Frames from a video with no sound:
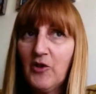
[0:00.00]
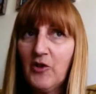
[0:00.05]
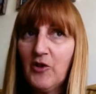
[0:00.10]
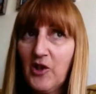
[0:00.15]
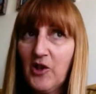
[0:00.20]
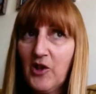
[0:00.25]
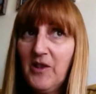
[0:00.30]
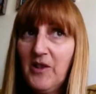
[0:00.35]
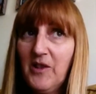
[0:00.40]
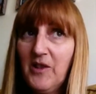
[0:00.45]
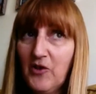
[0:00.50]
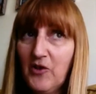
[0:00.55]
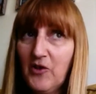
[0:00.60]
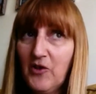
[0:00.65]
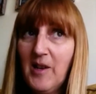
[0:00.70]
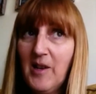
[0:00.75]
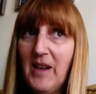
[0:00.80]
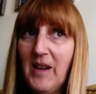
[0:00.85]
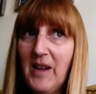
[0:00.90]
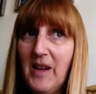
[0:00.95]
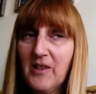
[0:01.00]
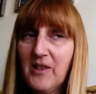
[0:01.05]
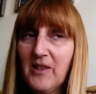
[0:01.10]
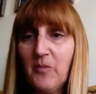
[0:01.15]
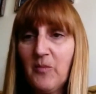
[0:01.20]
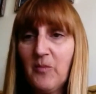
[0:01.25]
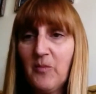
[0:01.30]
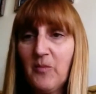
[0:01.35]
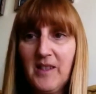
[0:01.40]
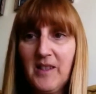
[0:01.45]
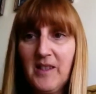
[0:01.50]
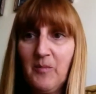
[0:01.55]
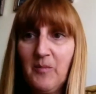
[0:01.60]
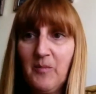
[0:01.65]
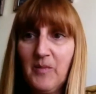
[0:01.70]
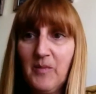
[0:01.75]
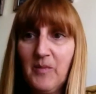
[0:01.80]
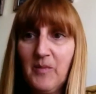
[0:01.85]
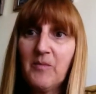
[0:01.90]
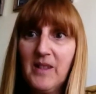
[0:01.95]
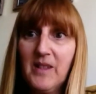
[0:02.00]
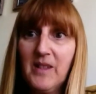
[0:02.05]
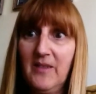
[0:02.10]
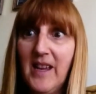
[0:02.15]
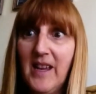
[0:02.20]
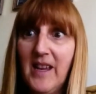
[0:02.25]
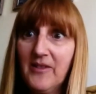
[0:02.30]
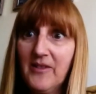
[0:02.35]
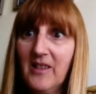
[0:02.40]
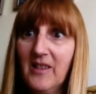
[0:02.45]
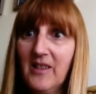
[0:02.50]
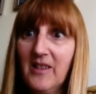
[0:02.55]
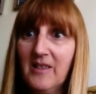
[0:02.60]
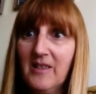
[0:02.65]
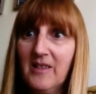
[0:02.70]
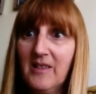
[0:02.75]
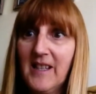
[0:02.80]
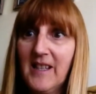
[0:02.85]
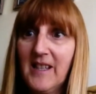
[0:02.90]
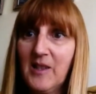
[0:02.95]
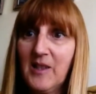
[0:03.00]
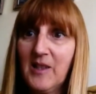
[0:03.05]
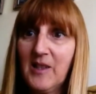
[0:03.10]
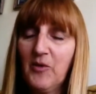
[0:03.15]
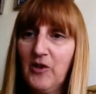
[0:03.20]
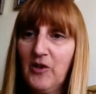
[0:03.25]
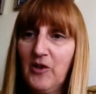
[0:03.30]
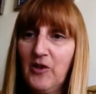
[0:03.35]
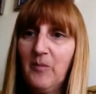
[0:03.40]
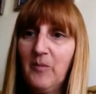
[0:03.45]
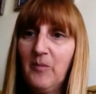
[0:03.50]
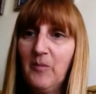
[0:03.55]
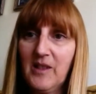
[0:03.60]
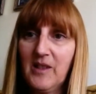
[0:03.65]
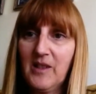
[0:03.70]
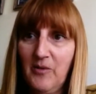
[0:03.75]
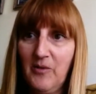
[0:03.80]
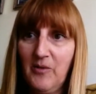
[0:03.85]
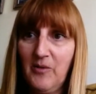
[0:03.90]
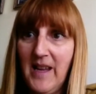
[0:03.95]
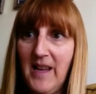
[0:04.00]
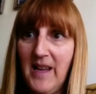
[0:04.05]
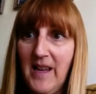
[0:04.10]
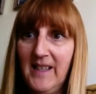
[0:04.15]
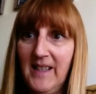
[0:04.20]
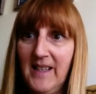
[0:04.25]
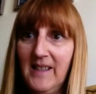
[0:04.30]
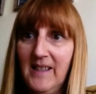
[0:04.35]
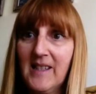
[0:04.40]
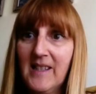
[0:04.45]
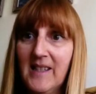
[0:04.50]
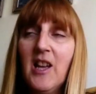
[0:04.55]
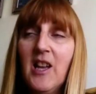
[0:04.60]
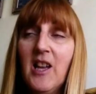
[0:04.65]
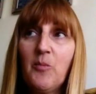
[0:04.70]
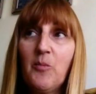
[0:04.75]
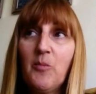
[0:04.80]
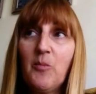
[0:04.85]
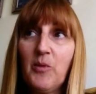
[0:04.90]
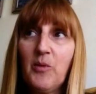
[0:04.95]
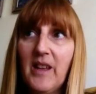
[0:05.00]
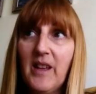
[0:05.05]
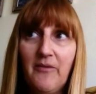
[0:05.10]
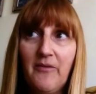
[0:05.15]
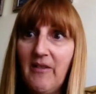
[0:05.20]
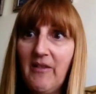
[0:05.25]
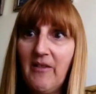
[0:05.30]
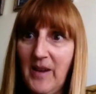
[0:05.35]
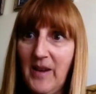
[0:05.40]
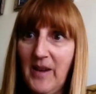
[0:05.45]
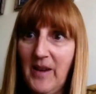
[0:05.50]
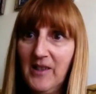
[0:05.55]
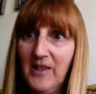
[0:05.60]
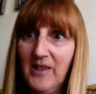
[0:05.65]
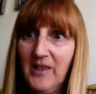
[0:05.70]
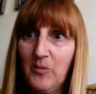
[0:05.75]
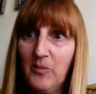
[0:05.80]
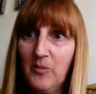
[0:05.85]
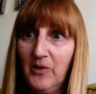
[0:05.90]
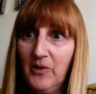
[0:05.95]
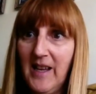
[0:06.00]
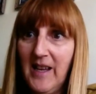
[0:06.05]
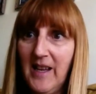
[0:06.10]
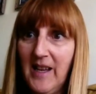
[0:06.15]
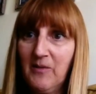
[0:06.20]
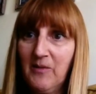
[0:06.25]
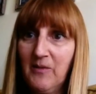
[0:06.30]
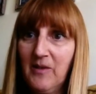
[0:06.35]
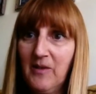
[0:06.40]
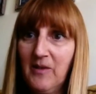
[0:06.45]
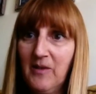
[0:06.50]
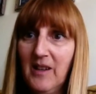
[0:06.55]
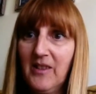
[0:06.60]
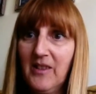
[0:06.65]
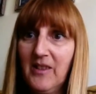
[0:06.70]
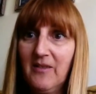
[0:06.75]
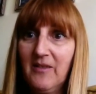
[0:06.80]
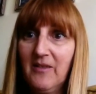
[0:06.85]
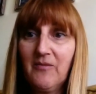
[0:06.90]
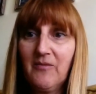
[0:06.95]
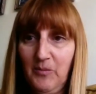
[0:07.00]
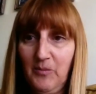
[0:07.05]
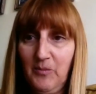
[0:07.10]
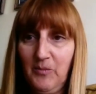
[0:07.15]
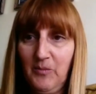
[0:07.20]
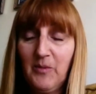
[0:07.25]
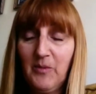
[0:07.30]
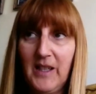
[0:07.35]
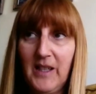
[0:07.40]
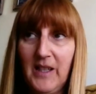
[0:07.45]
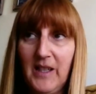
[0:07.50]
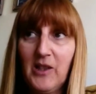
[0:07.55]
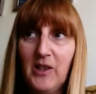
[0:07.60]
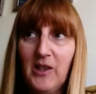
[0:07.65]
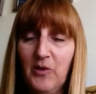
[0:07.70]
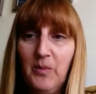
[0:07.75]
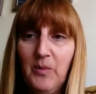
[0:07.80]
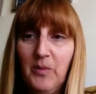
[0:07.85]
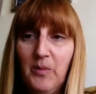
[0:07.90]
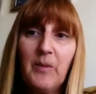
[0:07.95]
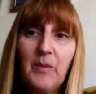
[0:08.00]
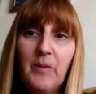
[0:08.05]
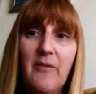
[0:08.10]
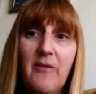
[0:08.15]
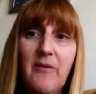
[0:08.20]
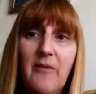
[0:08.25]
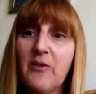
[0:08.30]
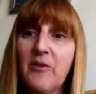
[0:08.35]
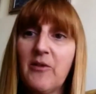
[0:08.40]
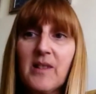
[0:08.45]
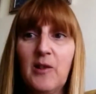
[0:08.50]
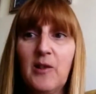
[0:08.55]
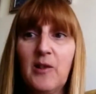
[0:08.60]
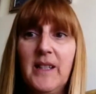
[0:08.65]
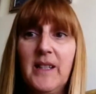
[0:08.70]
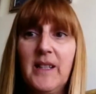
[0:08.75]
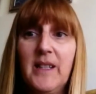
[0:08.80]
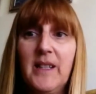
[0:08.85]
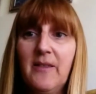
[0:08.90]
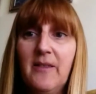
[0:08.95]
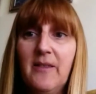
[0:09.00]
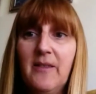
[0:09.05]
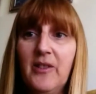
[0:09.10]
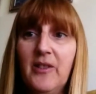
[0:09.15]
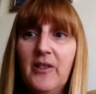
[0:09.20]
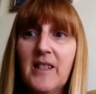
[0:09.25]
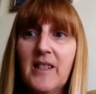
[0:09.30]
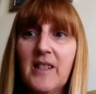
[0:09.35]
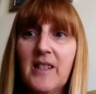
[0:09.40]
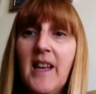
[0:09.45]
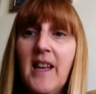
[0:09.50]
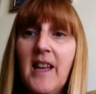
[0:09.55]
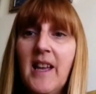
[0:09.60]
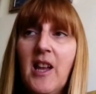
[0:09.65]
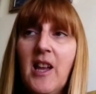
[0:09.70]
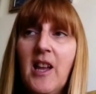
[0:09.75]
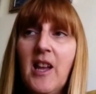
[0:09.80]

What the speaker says: No, some of the dry mouth and some of the symptoms, even after the 6 month treatment, have remained, but they're very manageable now. I think from speaking to other people, everyone's a little bit different.